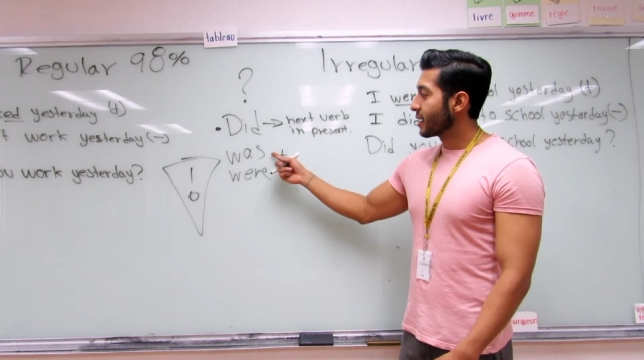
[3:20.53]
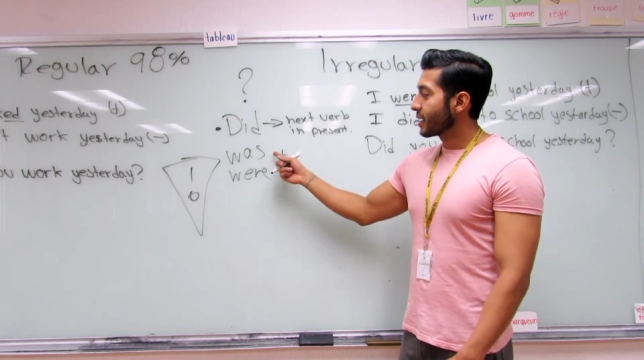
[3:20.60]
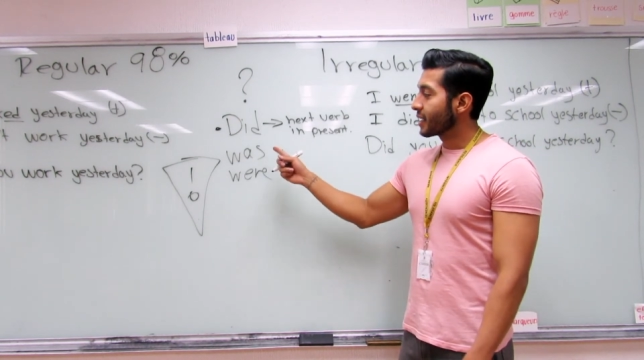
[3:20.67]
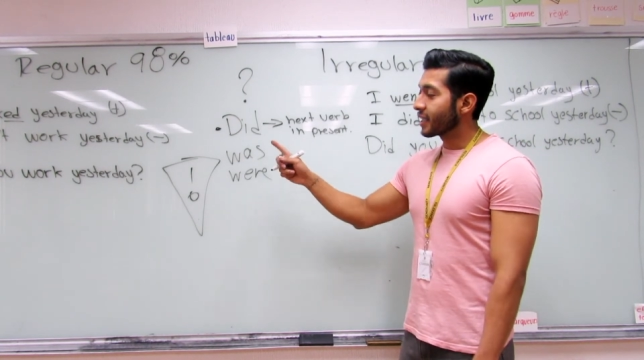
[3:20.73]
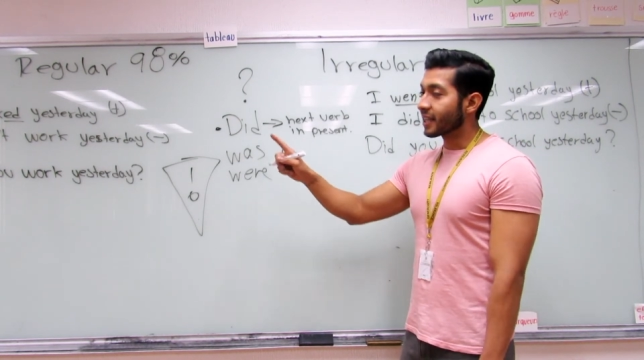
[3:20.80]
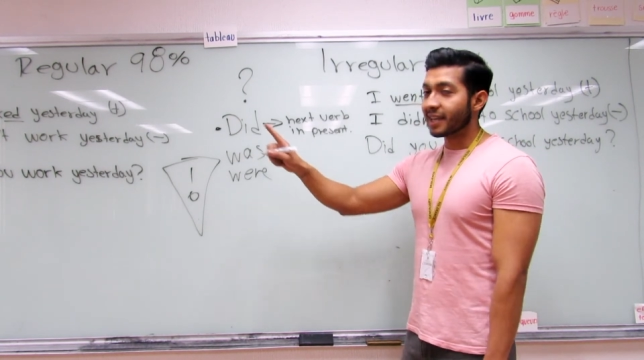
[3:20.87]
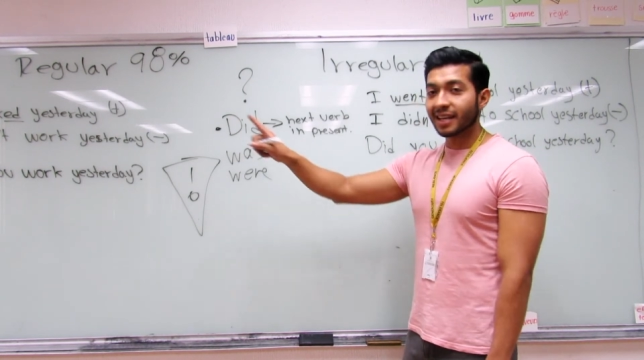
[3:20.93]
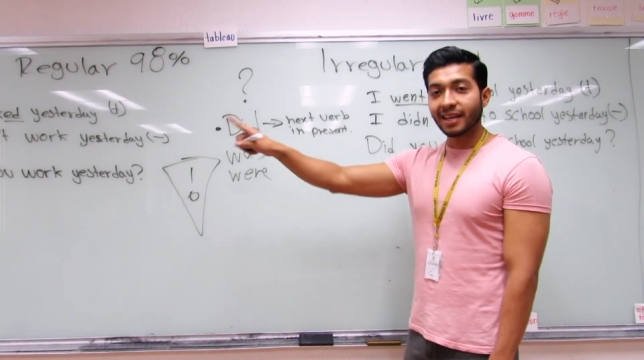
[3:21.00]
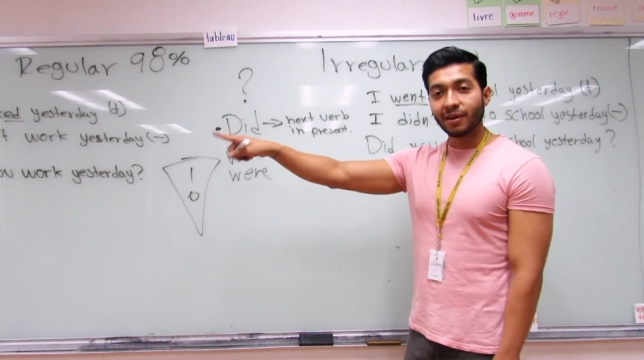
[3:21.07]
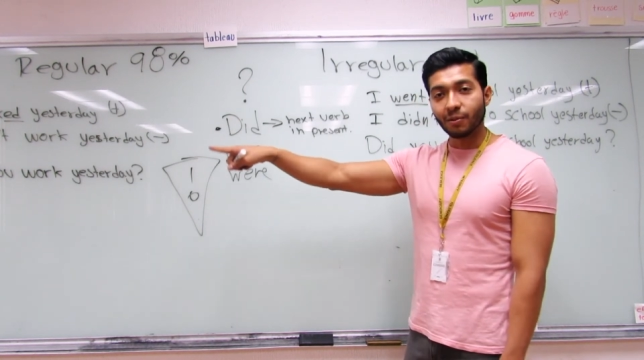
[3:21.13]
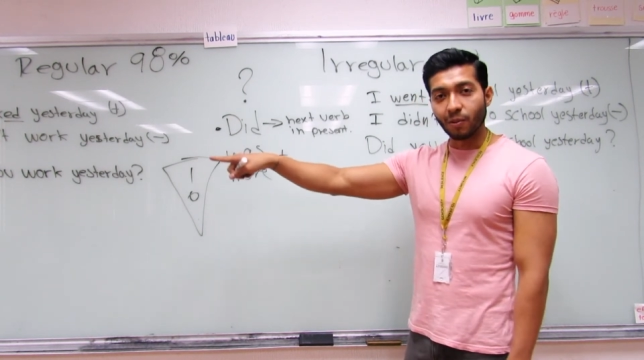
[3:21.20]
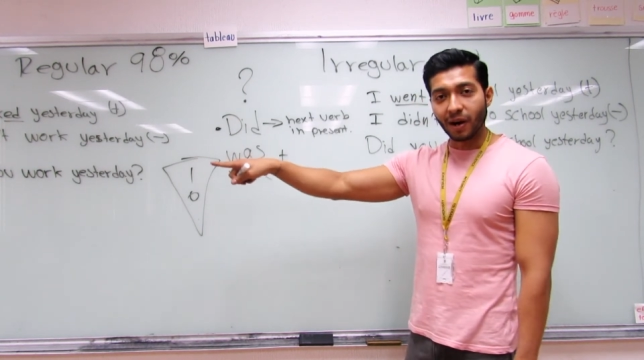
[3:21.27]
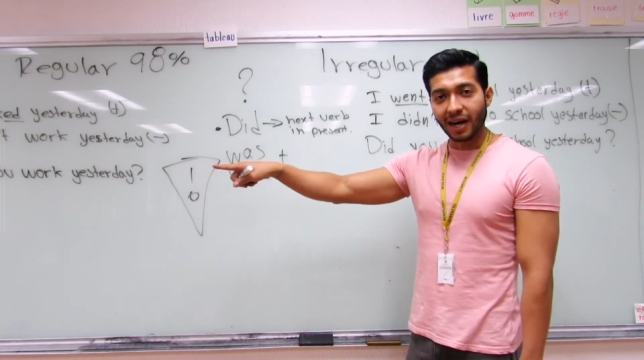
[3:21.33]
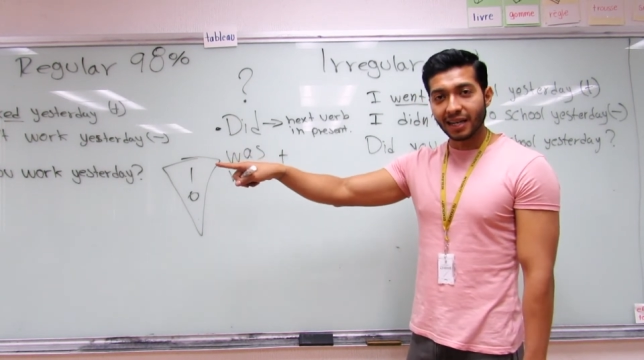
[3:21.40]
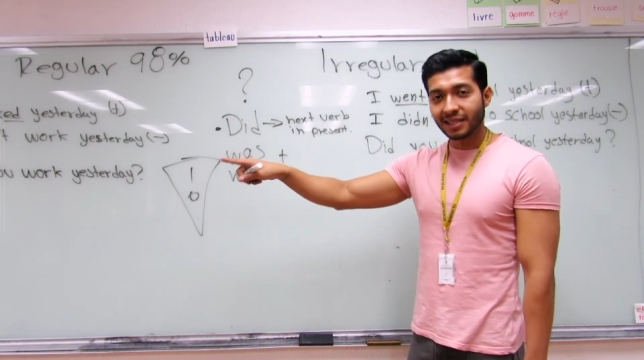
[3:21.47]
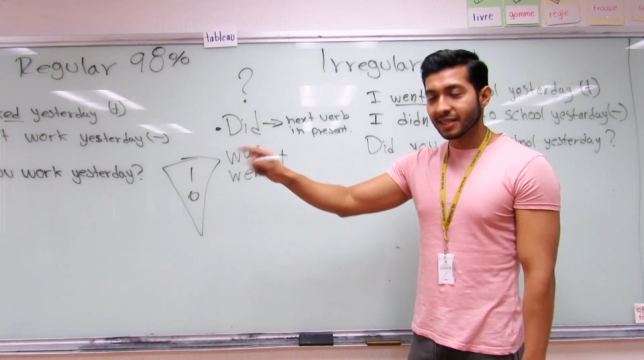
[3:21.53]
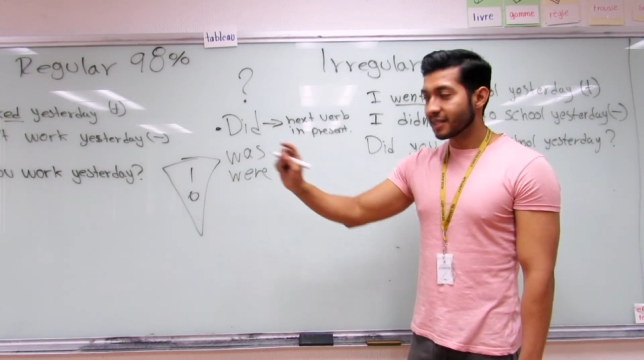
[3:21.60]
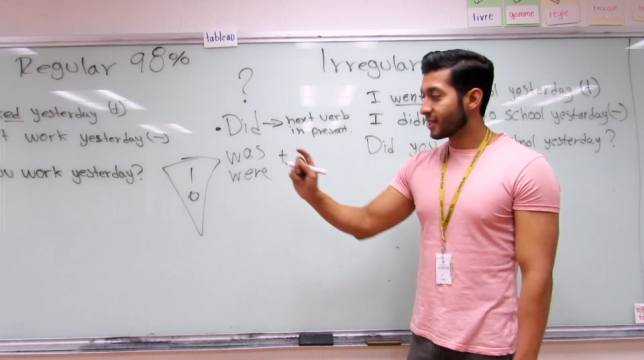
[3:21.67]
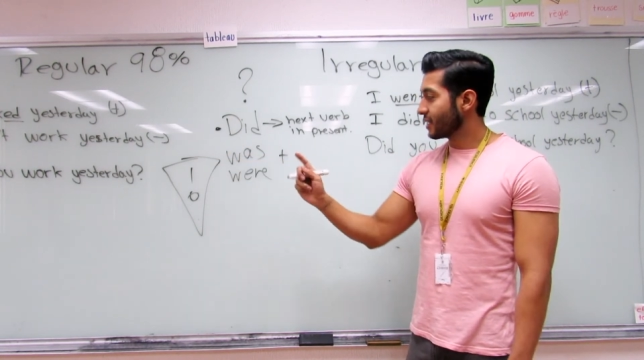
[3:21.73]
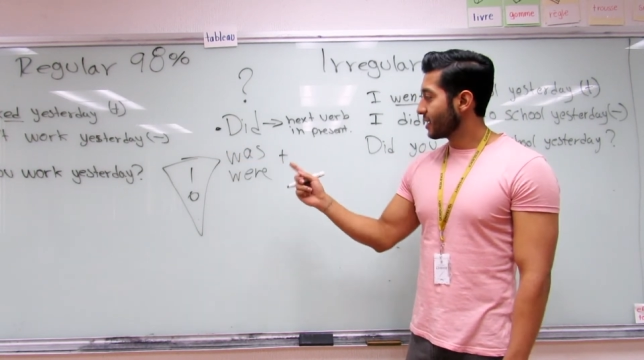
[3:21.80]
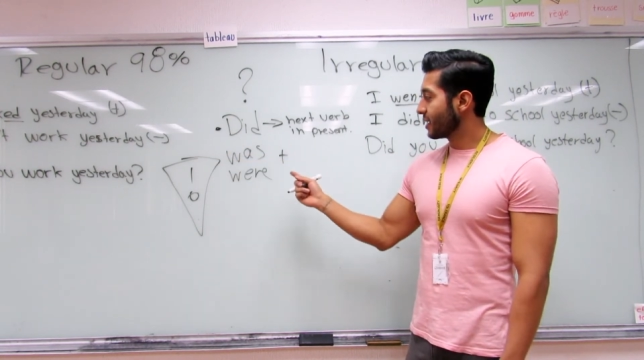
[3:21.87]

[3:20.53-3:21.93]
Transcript: he was,